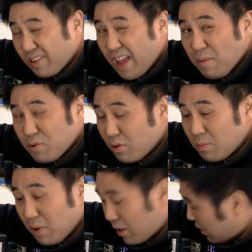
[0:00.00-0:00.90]
adapter,
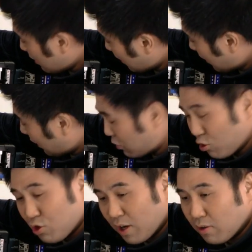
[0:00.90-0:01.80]
but I
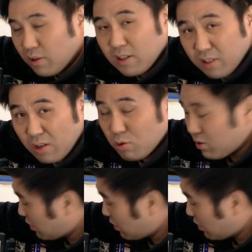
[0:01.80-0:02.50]
should check on the accessories